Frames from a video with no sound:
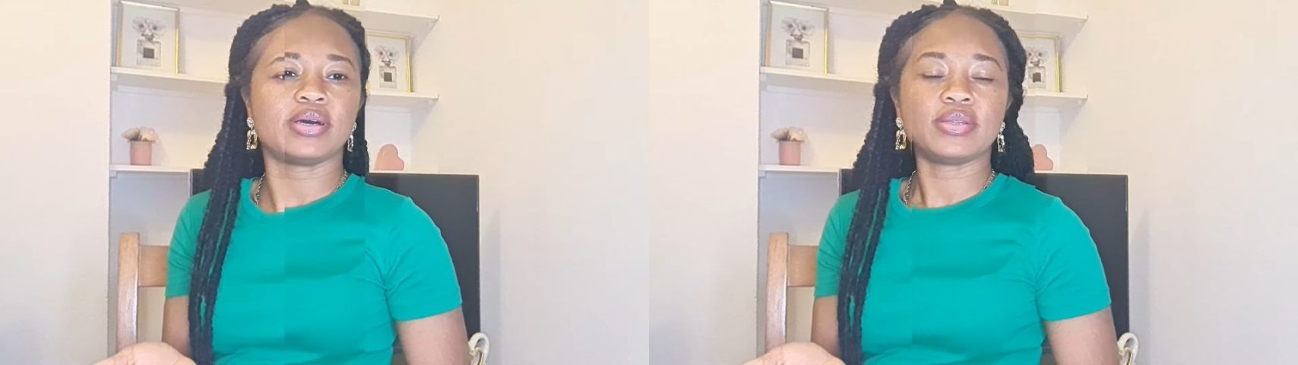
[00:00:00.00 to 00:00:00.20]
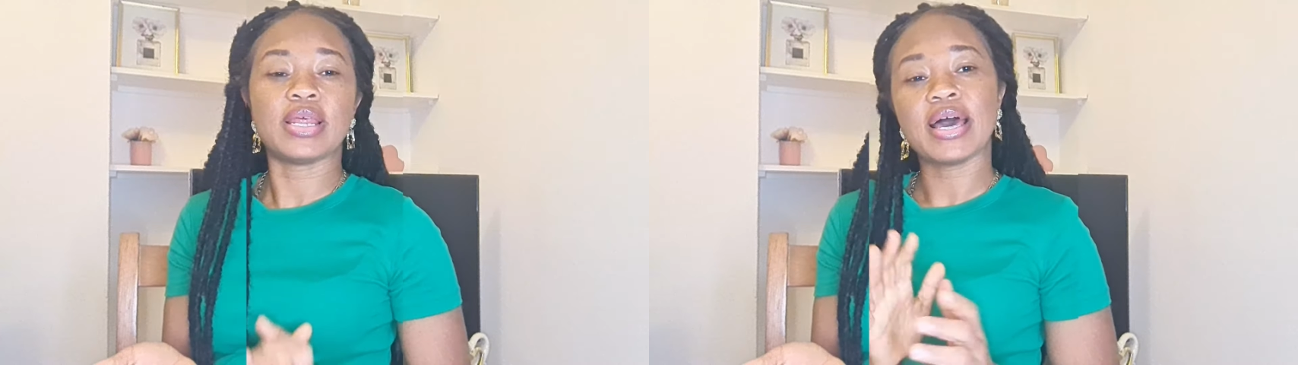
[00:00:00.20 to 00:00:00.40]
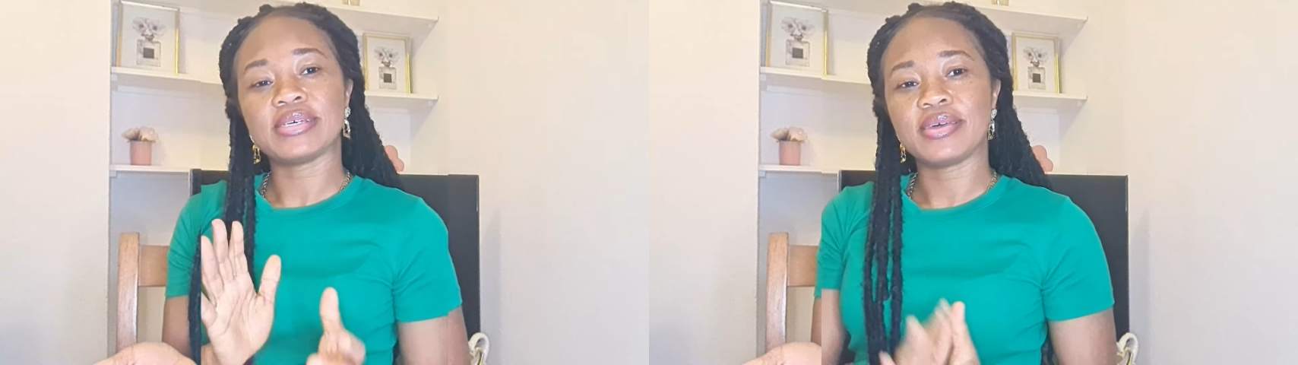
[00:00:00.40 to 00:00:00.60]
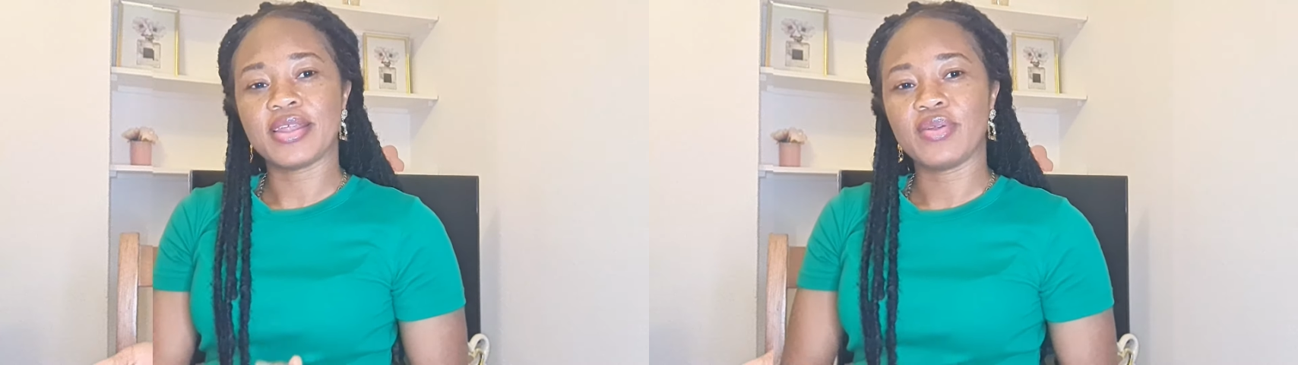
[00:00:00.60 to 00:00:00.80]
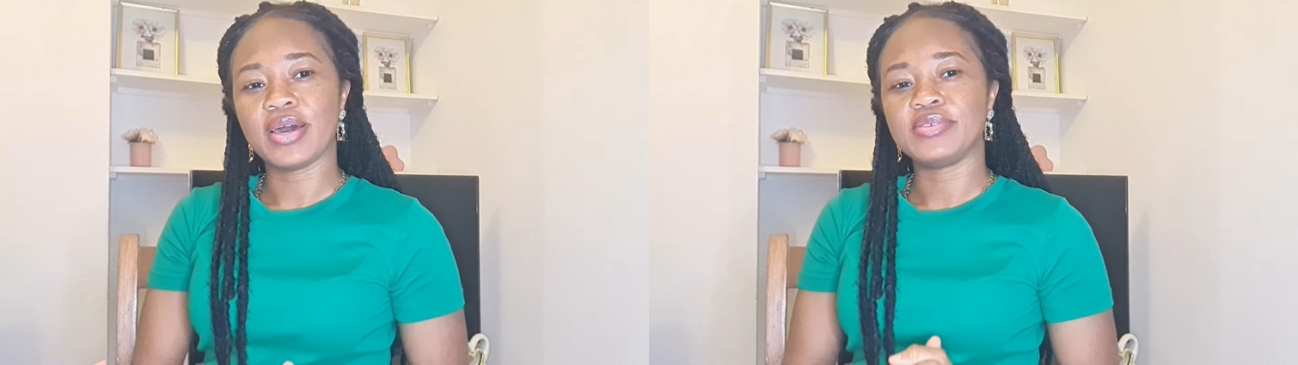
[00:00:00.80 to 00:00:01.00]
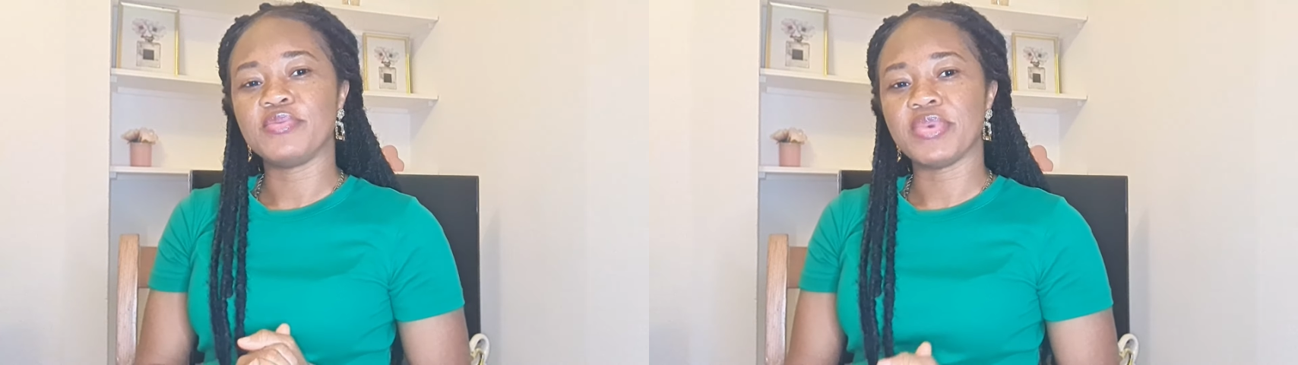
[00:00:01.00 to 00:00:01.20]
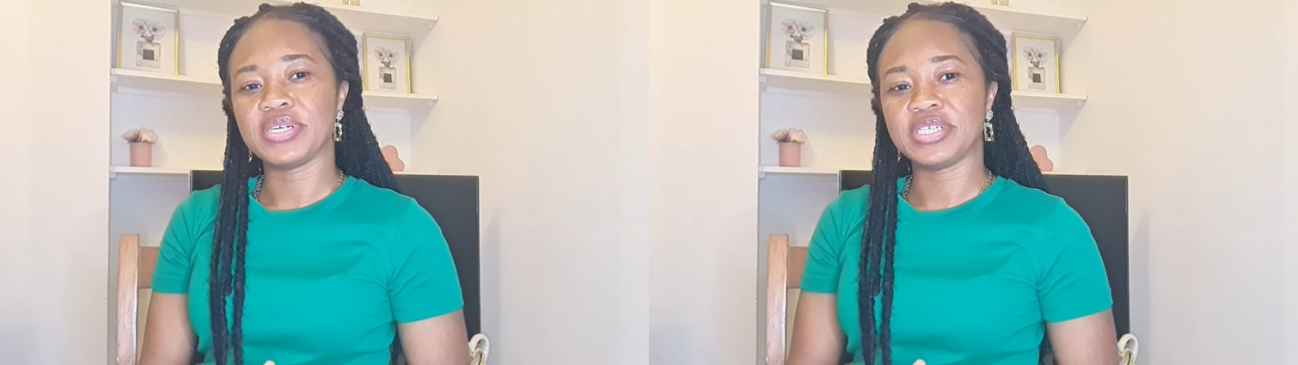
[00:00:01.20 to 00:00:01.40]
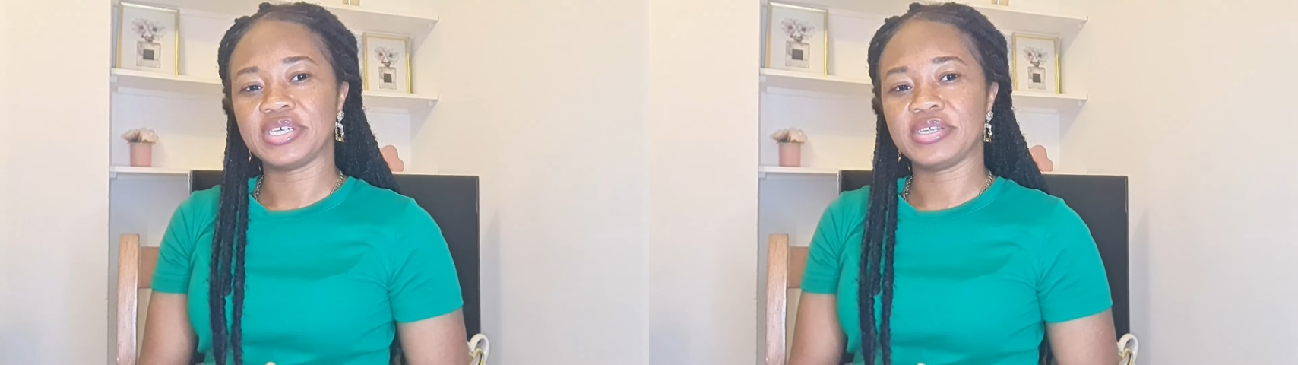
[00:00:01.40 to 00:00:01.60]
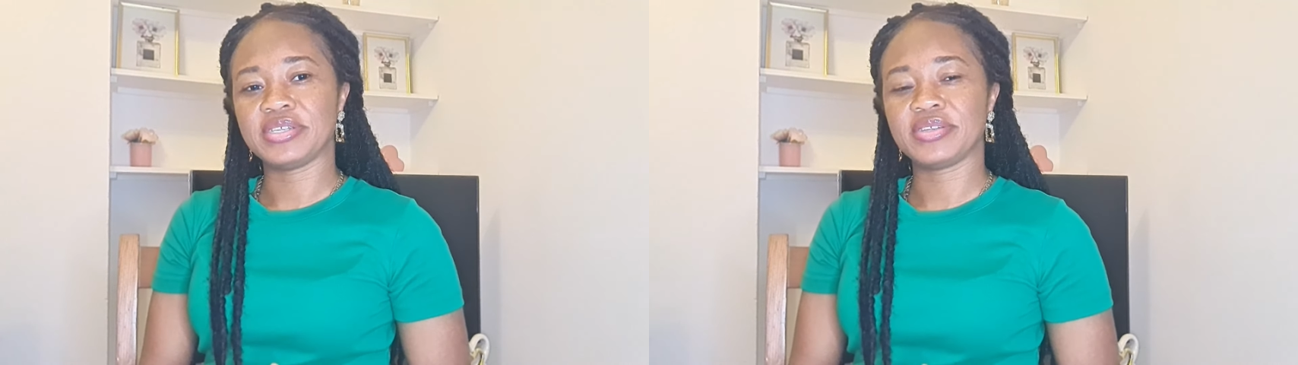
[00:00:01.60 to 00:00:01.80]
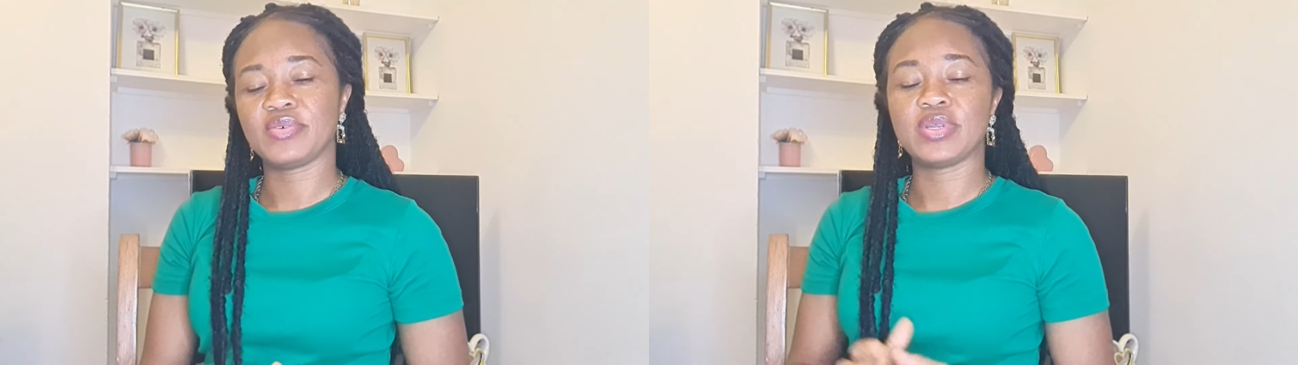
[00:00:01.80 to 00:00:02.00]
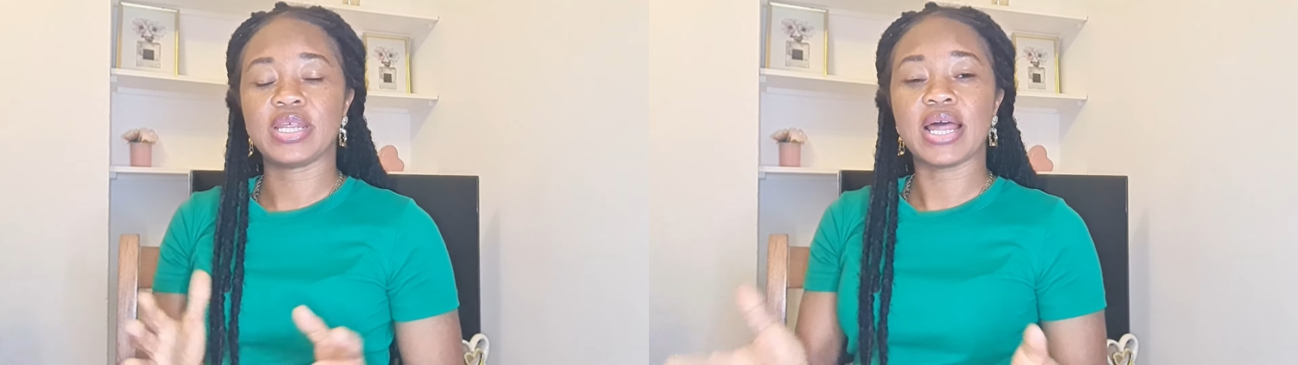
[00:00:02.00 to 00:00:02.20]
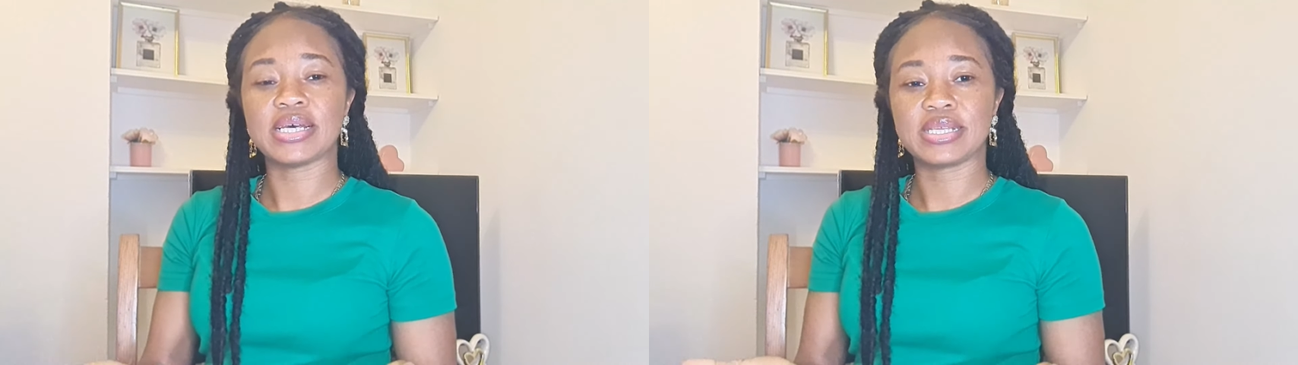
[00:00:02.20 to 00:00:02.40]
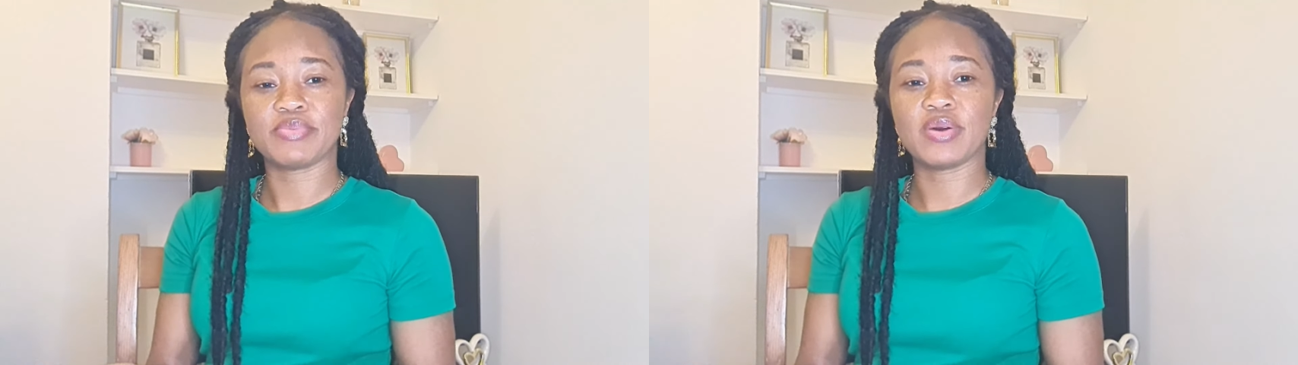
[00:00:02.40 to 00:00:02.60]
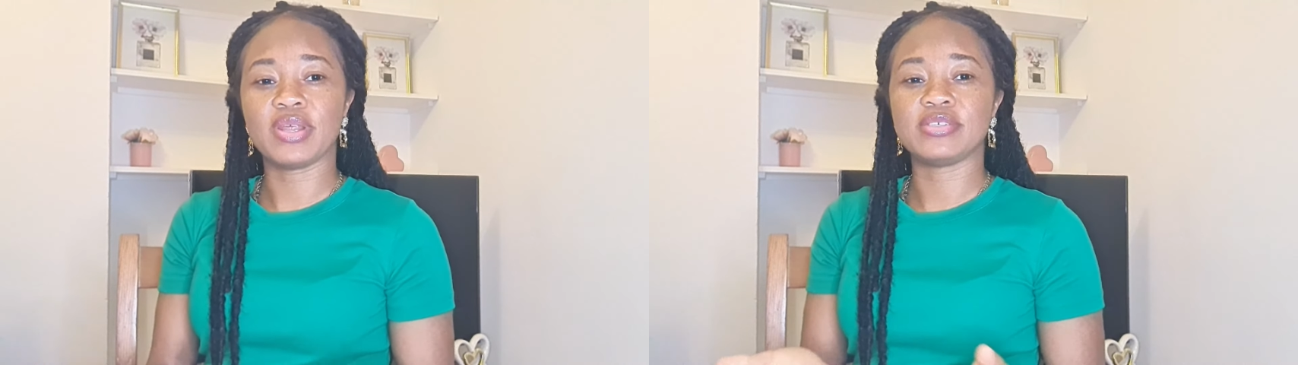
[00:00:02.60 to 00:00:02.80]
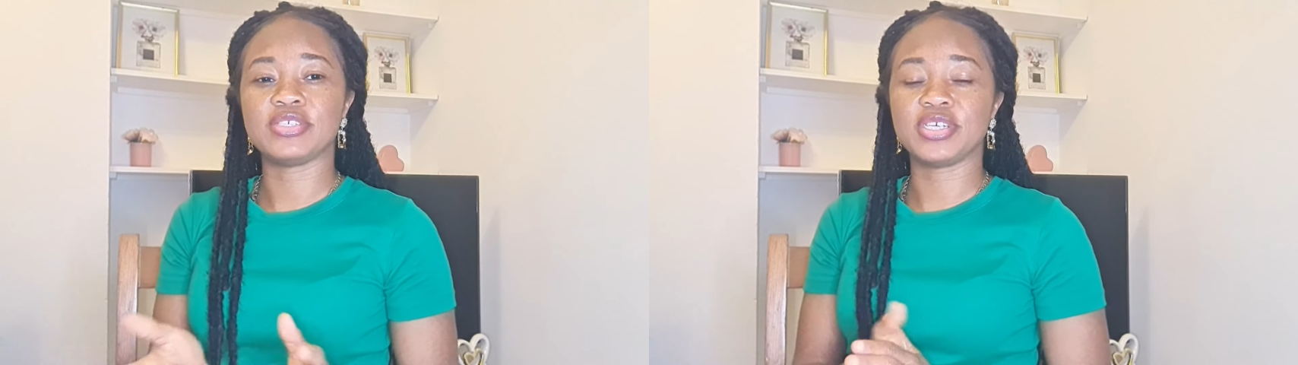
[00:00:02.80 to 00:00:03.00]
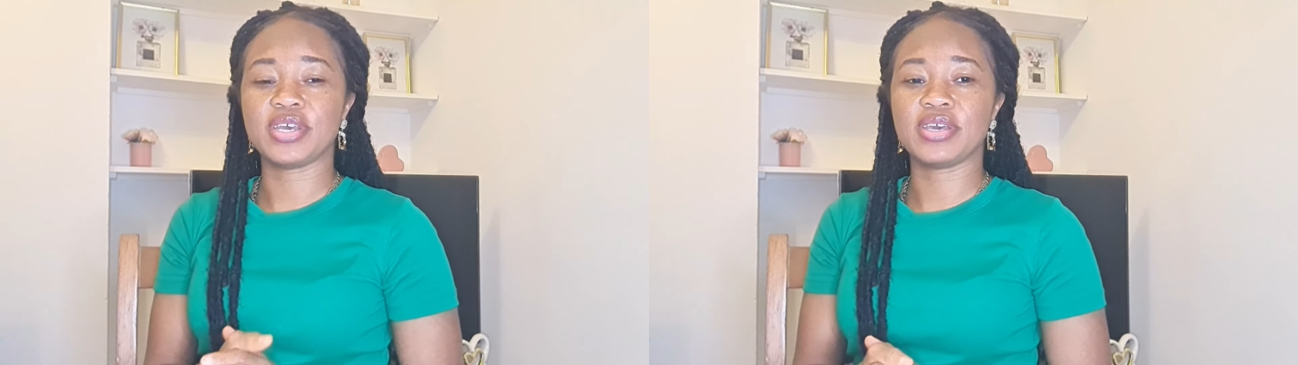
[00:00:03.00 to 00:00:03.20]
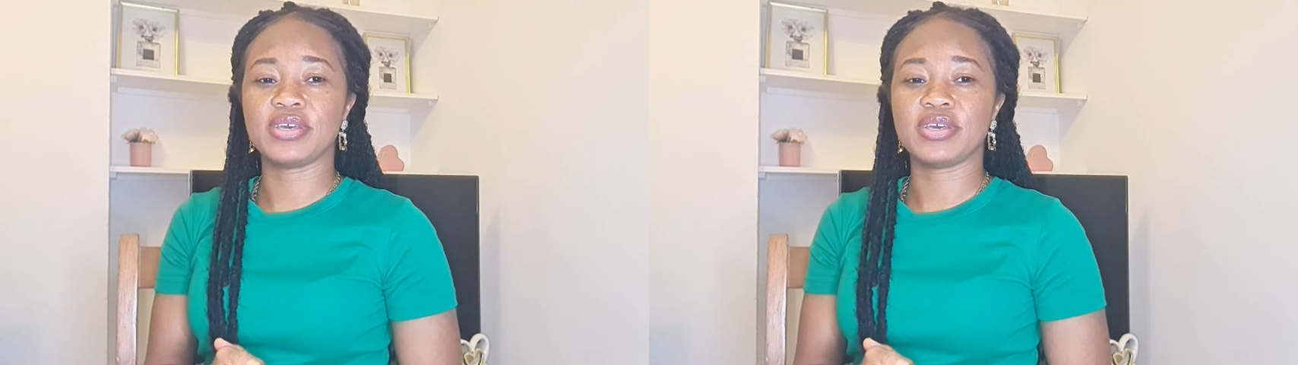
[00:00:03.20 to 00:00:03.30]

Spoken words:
The last thing I would like to mention, or the last tip I would like to share,